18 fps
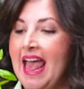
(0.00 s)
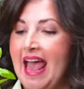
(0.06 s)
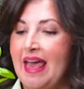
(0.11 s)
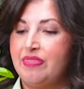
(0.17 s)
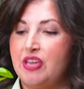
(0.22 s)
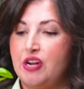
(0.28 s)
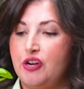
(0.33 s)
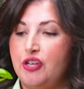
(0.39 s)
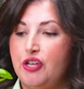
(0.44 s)

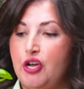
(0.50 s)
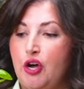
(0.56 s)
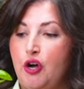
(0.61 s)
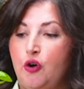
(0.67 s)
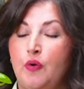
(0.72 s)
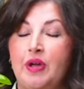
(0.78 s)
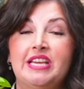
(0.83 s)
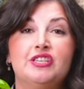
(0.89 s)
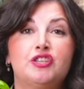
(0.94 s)
And there you
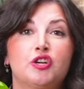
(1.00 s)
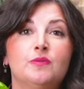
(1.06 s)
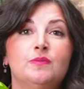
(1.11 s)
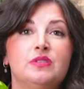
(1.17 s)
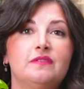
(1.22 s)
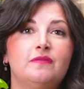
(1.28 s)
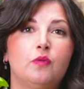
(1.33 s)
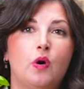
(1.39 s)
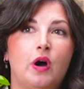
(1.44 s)
go. In
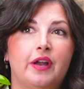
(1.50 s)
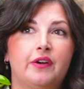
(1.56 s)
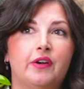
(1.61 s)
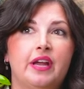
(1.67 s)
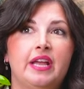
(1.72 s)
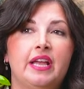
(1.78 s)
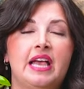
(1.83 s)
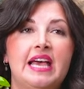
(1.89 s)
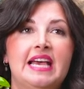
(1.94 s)
terms of
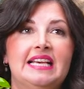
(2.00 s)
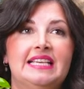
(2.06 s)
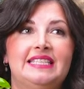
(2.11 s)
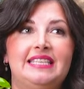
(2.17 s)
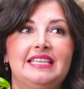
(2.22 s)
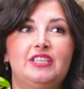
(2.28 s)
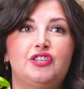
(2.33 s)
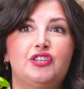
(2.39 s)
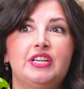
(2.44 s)
watering,
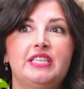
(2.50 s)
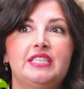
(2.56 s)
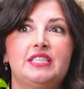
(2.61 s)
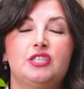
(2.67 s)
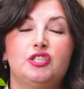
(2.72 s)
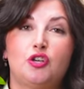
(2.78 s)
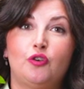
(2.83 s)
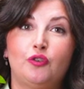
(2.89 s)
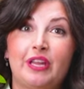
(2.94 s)

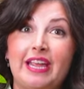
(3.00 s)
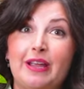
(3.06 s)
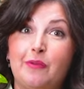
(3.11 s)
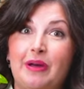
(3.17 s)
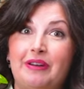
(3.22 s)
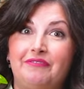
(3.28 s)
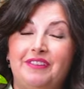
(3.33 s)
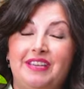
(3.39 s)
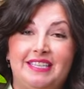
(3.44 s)
citrus don't like
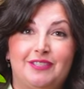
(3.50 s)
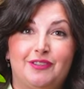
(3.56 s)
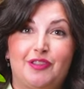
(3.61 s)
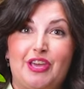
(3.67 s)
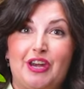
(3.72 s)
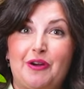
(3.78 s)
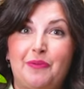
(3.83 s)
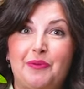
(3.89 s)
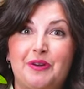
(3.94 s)
wet feet, so
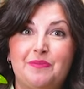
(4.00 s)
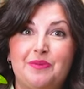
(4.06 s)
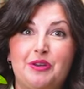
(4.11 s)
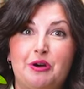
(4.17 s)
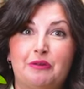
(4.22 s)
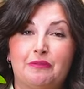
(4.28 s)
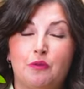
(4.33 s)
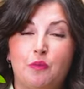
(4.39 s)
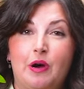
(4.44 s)
they don't want to be
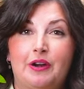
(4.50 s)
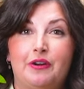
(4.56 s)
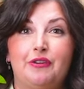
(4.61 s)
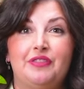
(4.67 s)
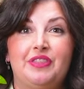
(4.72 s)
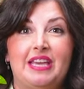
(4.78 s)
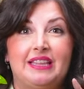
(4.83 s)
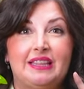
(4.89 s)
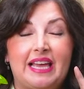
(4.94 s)

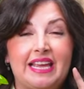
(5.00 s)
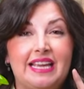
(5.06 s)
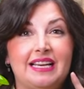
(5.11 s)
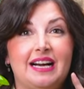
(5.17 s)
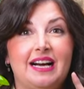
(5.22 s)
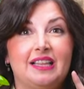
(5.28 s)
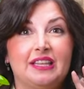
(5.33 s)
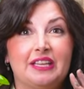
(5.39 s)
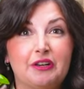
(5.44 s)
overwatered. They
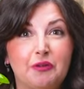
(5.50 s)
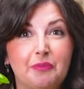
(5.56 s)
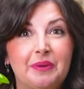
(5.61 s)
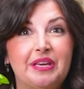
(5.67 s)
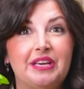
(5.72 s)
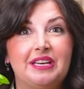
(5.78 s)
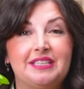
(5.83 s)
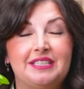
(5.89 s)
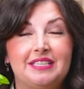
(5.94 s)
like a little
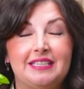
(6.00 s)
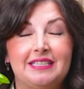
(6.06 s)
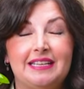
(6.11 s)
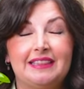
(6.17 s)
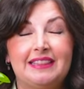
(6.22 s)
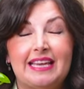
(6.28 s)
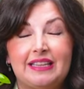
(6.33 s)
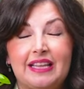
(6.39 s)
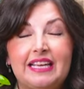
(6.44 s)
bit, to,
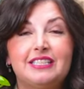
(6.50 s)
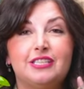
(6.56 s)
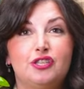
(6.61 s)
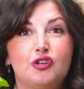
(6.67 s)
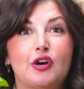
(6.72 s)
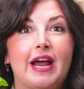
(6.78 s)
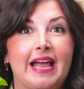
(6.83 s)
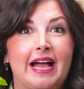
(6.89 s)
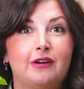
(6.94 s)
they like to
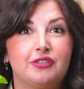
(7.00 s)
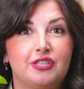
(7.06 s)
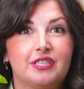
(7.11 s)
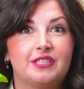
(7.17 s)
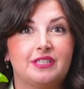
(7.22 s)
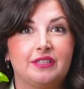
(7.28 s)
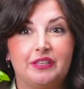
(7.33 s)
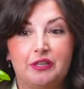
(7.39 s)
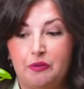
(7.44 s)
dry out
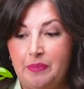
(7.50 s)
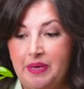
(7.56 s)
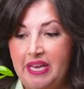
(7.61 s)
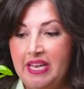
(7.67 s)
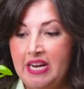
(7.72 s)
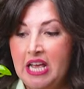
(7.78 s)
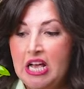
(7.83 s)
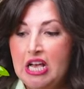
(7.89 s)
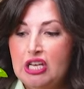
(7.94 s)
just a little
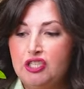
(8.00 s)
bit.